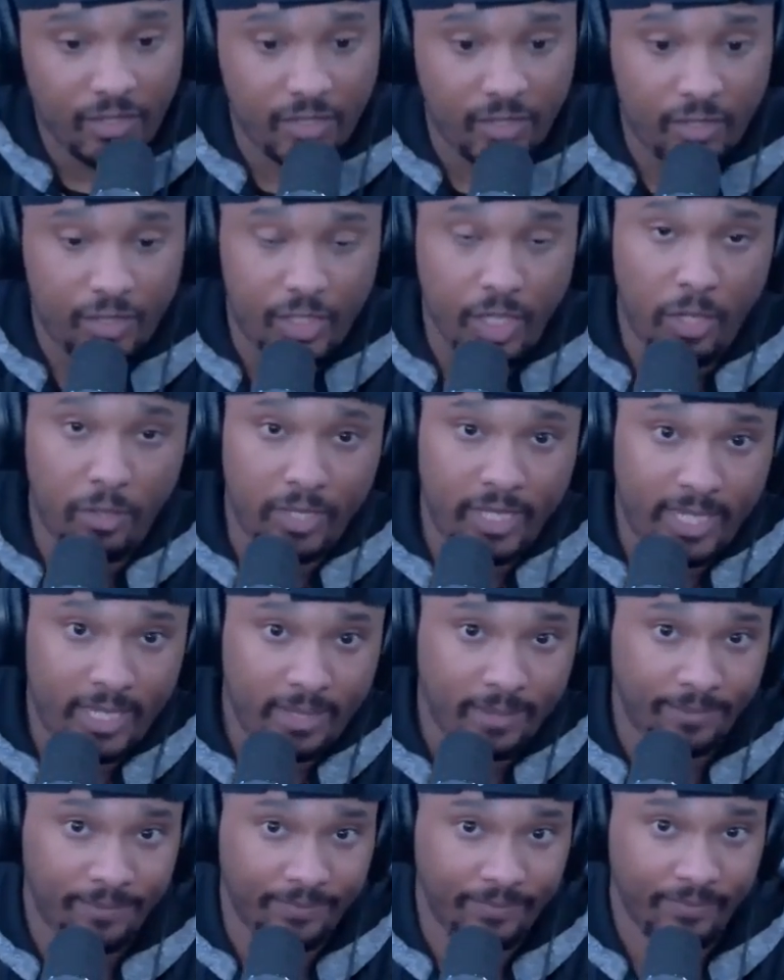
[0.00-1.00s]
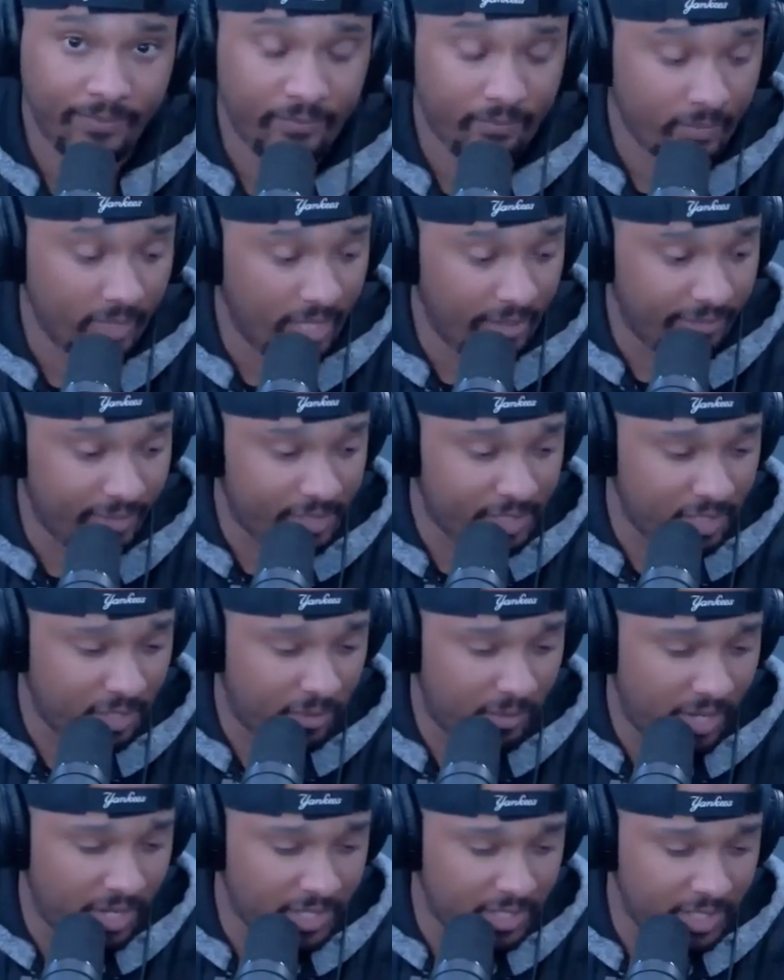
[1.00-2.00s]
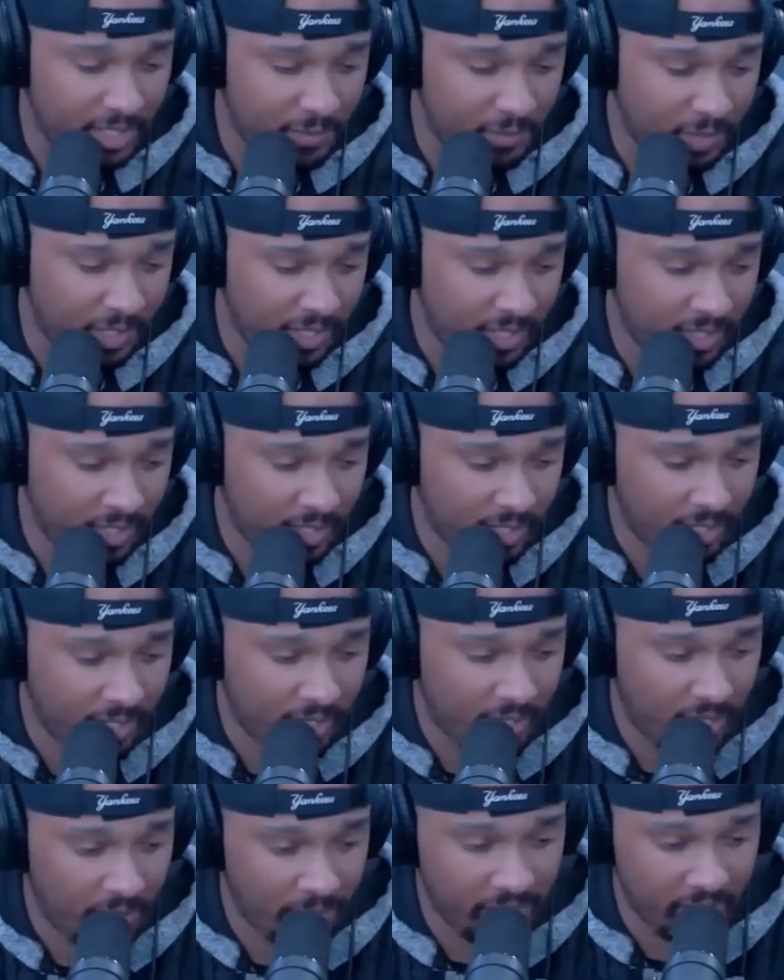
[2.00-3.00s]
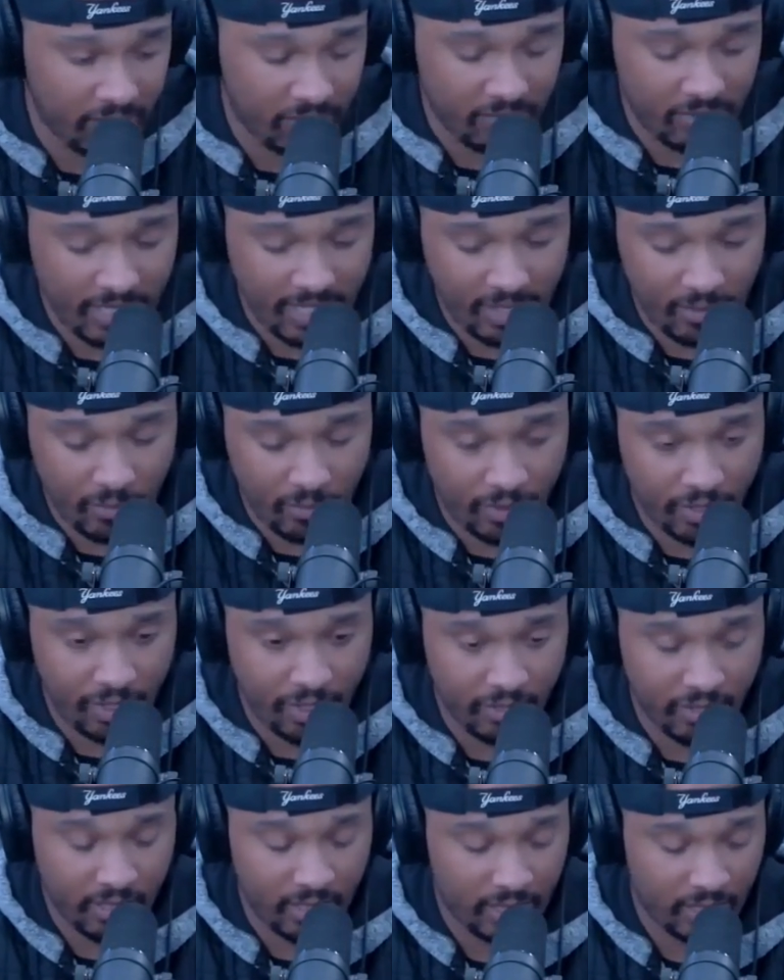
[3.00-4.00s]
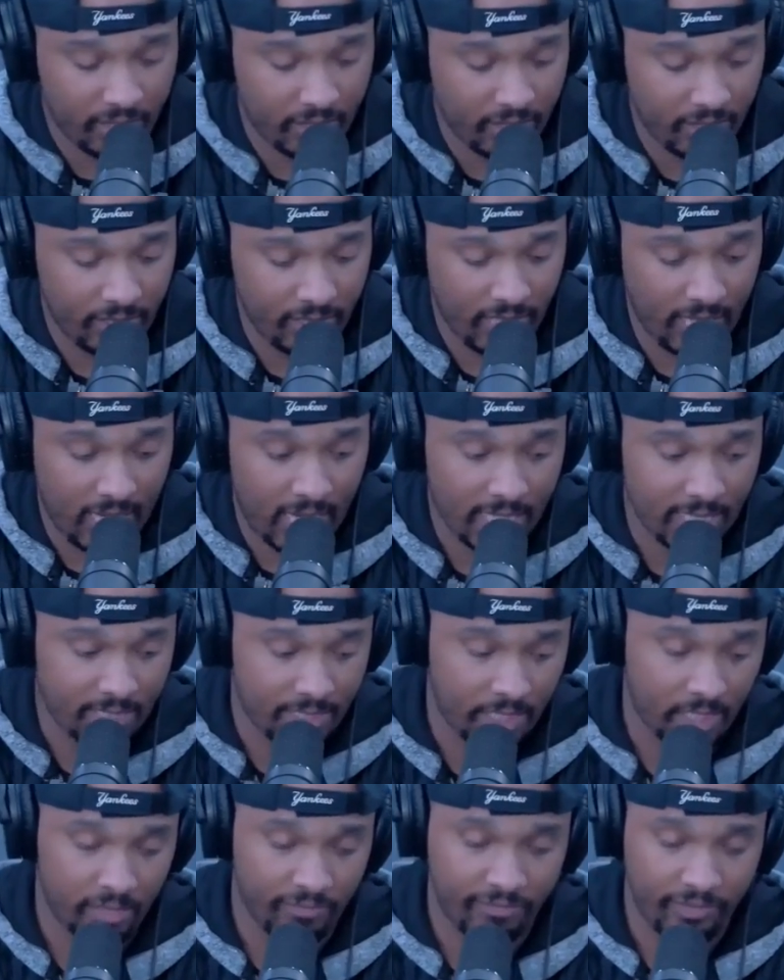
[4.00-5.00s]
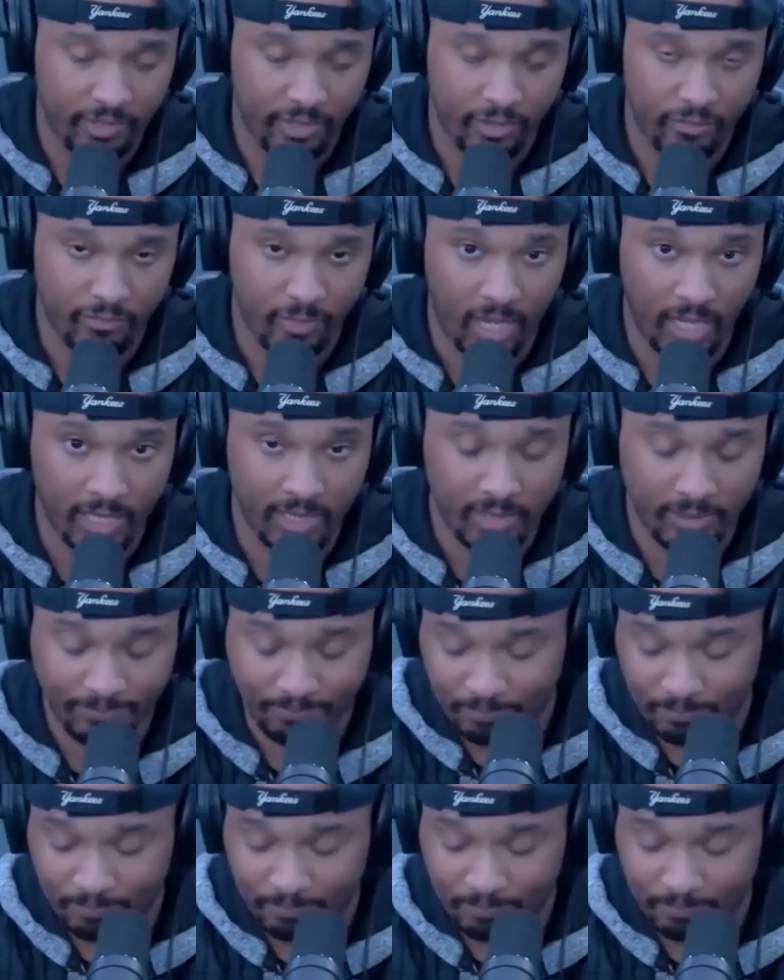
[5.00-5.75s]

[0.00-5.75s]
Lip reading: Jody, if you're still watching this, brother, I'm going to take one of your lines here, if you don't mind.